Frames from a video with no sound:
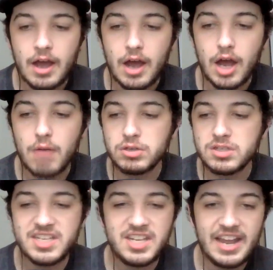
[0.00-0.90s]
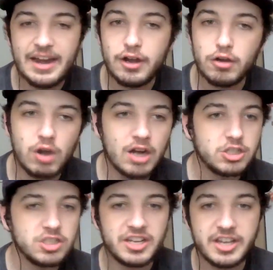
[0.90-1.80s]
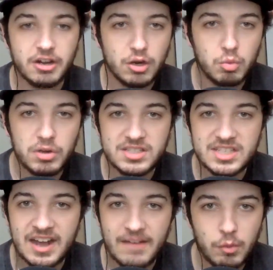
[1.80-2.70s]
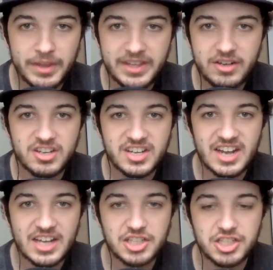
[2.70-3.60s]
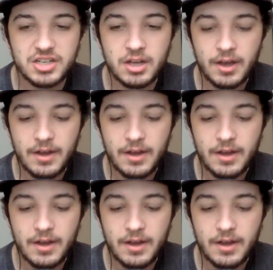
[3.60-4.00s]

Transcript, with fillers: Um, we're seeing Aaron Rodgers and Garrett Wilson have a really good connection.